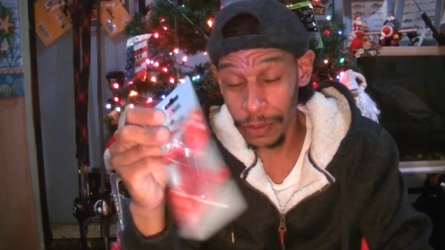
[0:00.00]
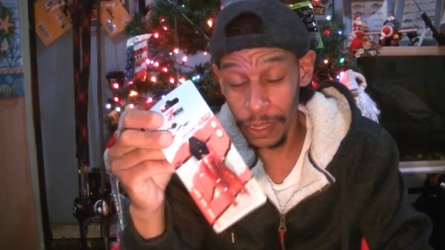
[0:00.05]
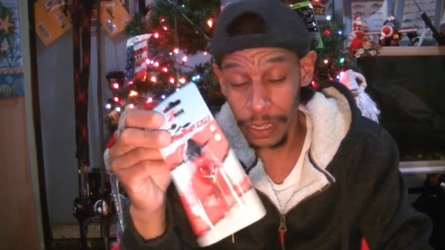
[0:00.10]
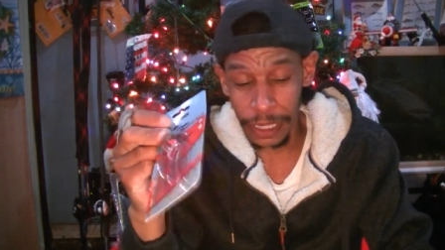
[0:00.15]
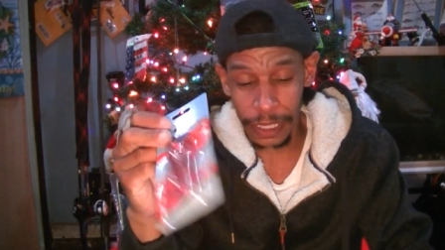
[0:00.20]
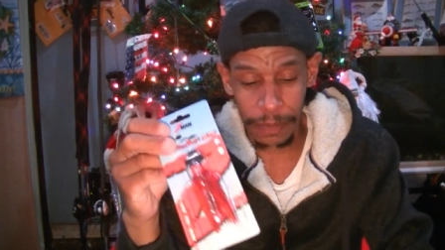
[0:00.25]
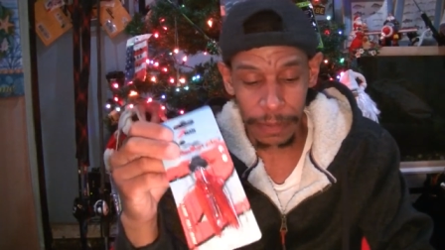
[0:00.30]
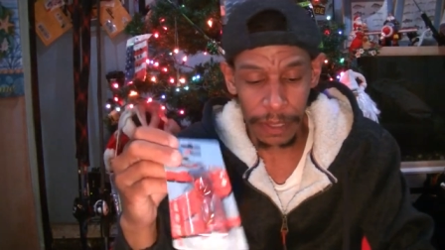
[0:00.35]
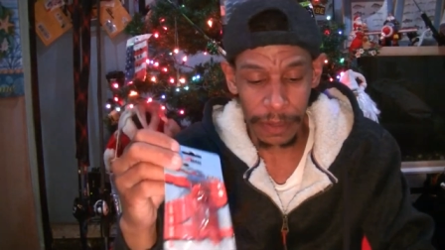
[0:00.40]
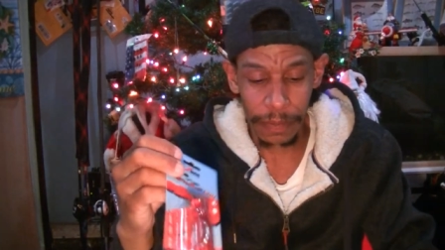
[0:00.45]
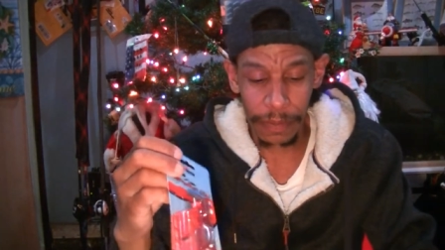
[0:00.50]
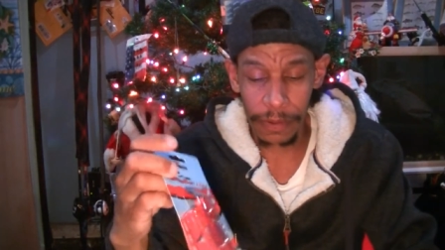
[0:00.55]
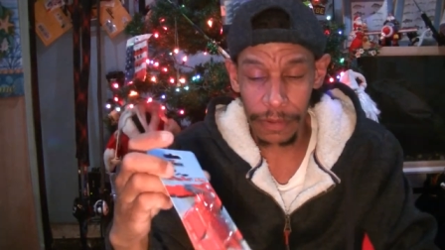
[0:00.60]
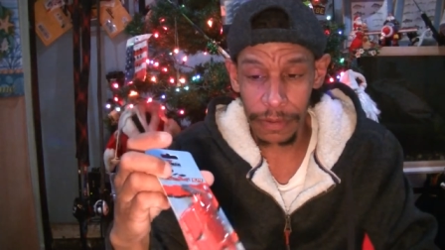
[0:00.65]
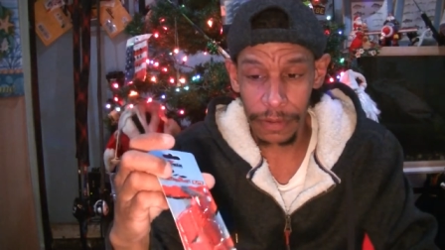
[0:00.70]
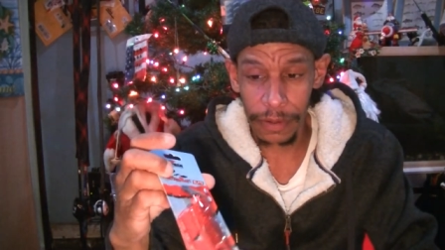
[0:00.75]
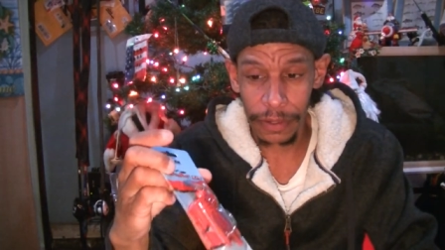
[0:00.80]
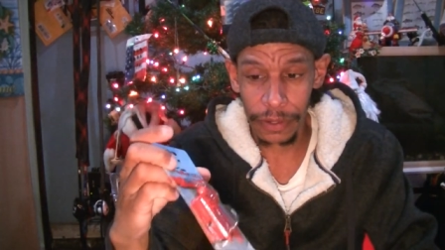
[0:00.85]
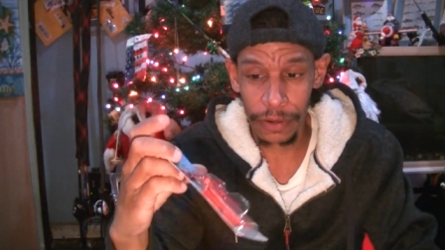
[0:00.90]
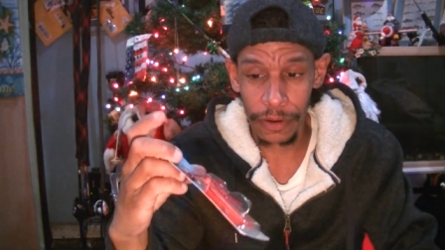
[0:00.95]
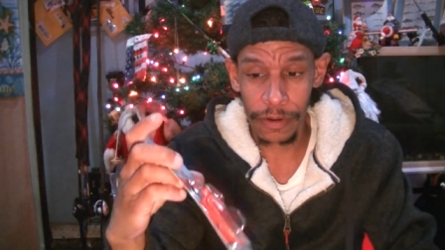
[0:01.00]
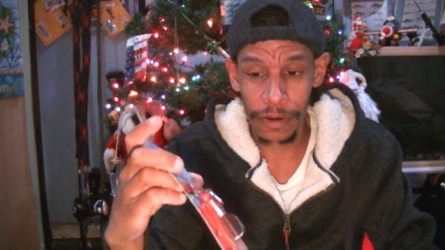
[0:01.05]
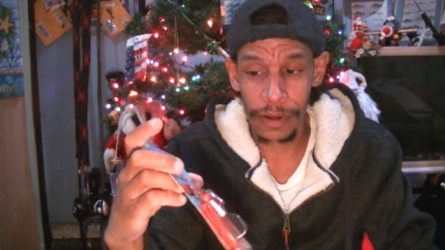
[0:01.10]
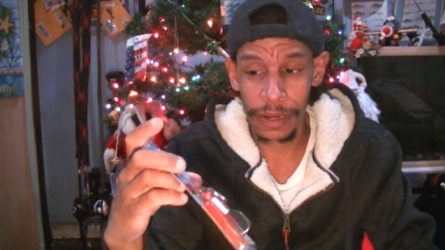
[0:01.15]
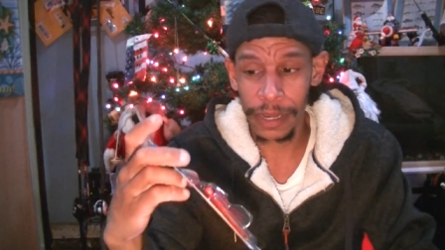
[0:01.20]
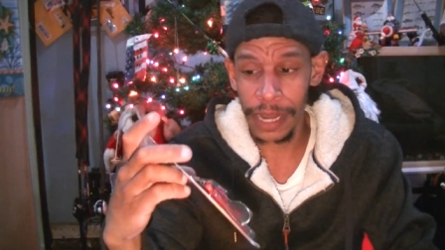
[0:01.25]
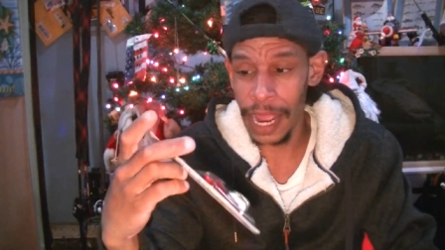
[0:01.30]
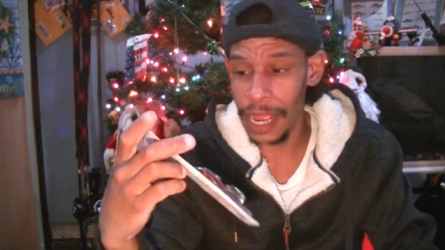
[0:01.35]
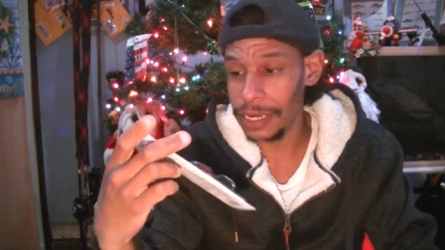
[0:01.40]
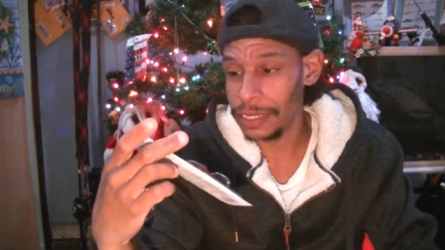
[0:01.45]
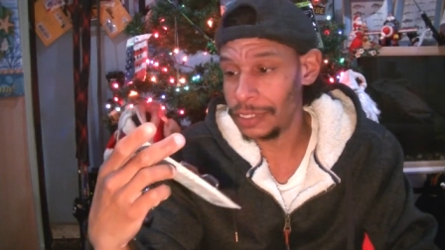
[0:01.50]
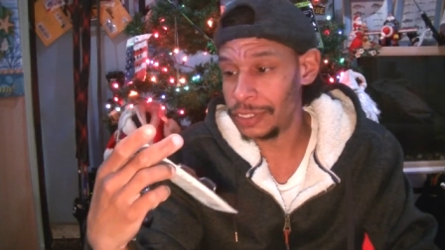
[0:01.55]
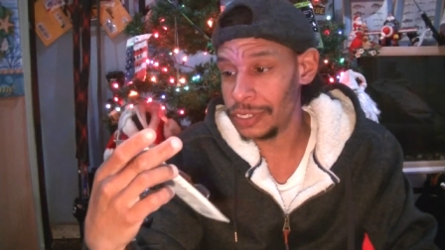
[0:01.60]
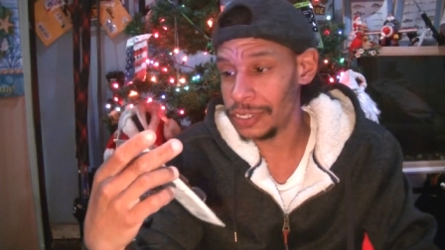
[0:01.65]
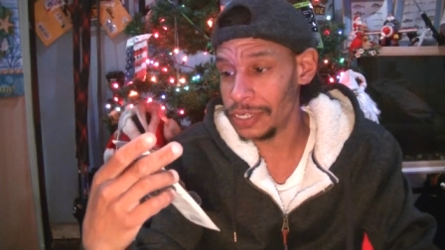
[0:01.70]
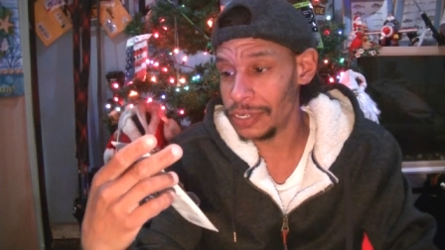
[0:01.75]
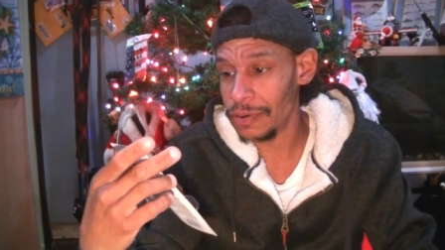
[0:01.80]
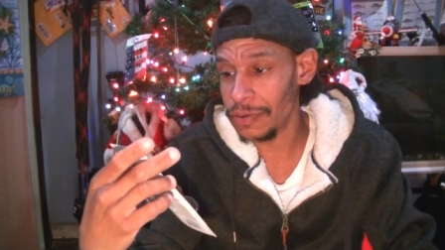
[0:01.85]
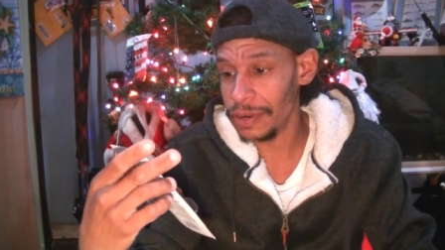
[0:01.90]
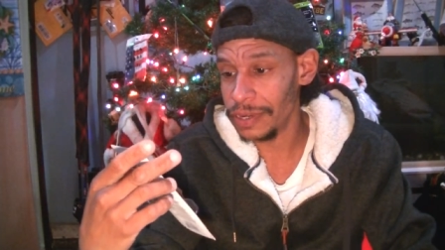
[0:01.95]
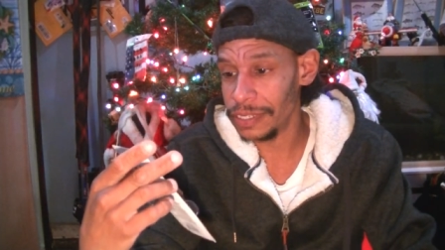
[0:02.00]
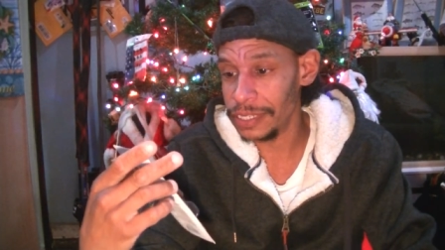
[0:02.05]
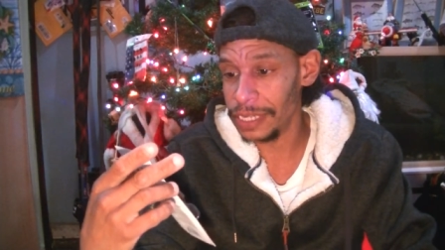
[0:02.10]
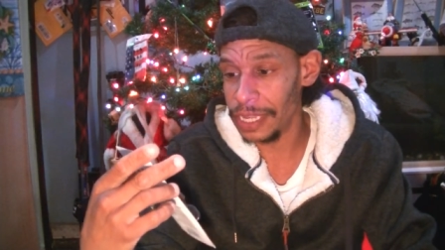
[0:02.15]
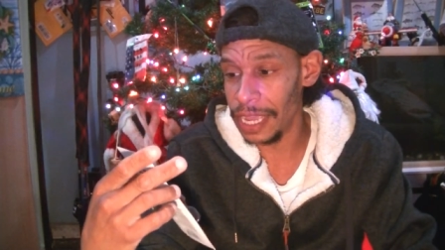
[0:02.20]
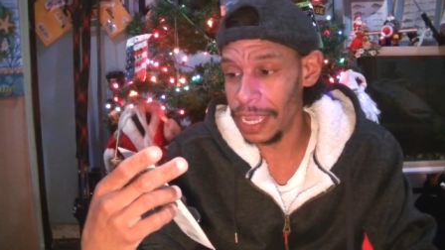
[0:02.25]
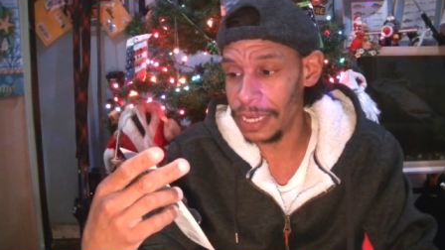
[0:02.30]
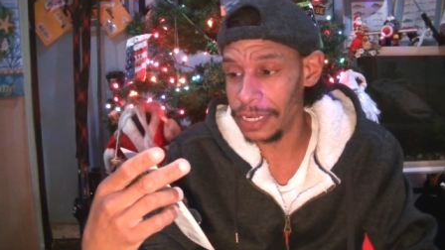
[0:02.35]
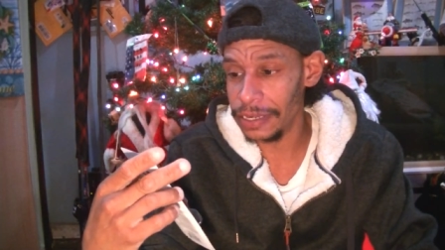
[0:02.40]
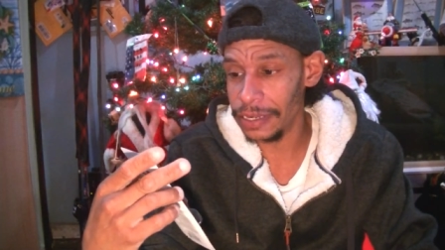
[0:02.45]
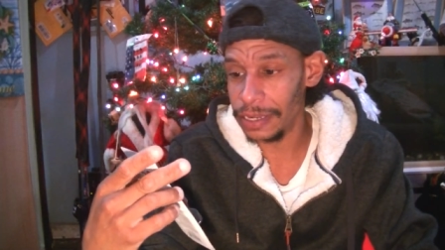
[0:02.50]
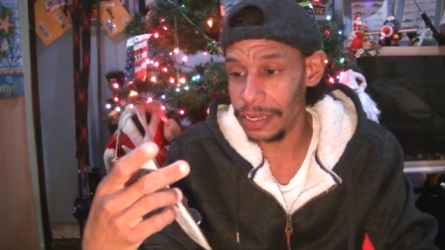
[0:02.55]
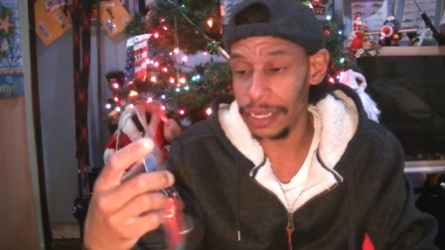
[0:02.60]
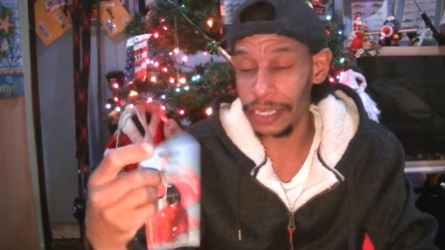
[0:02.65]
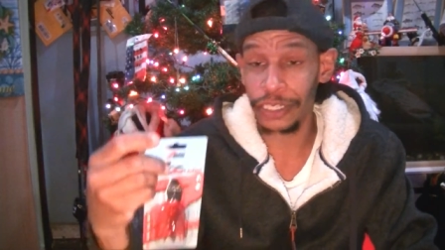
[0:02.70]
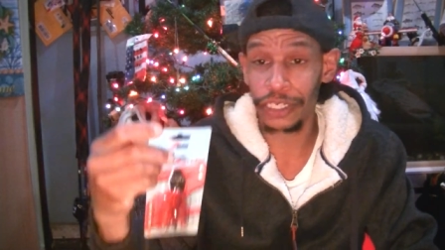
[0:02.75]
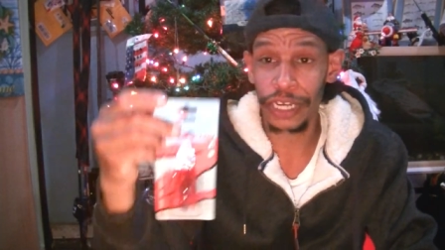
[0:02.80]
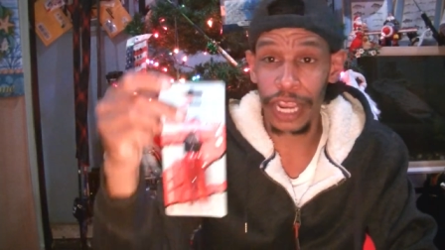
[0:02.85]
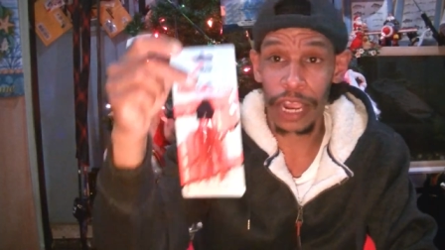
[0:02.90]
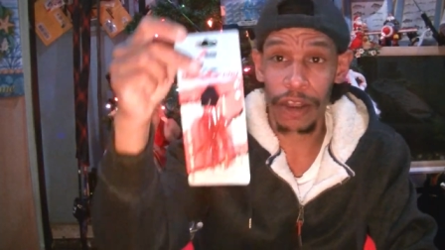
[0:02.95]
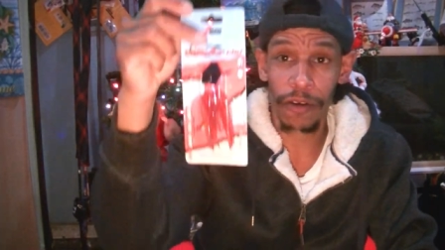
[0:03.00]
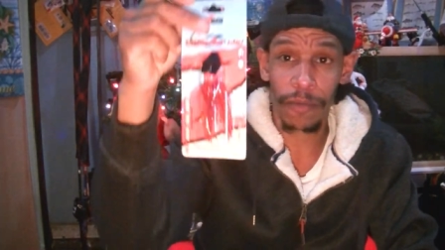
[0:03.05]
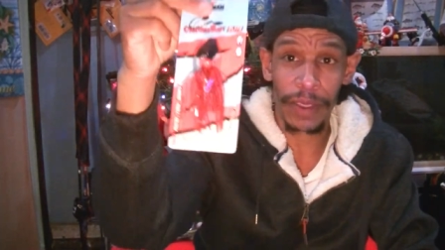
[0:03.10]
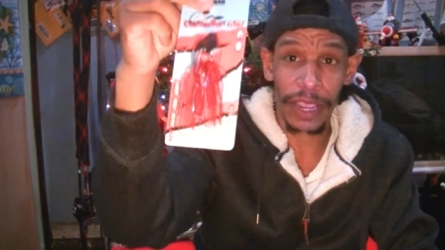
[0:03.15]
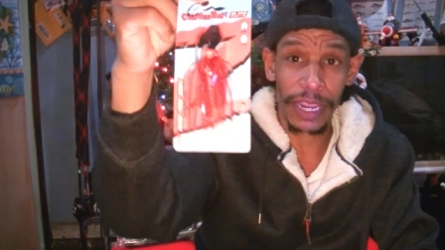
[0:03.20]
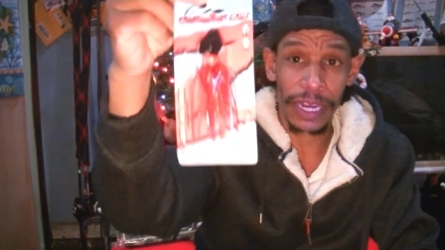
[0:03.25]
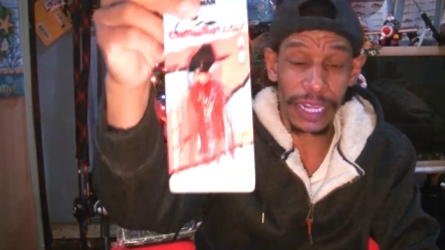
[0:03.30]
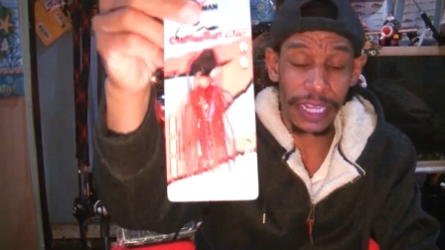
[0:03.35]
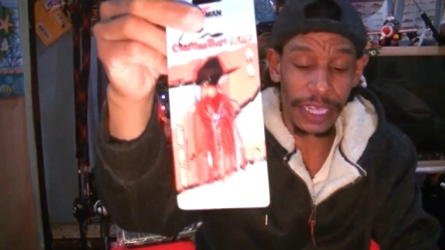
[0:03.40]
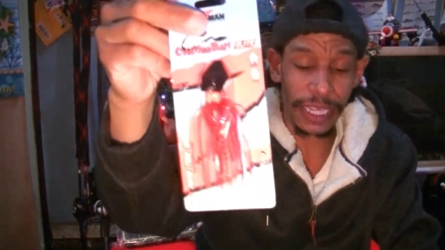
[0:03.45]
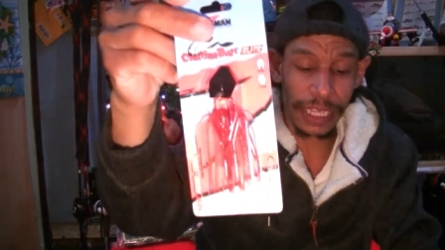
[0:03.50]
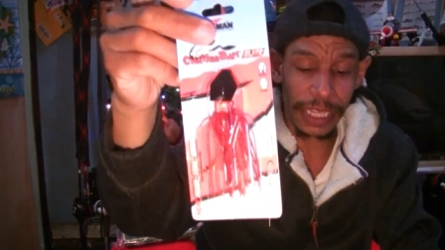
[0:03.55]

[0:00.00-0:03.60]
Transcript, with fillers: you lucky people, you're not just going to get a chatterbait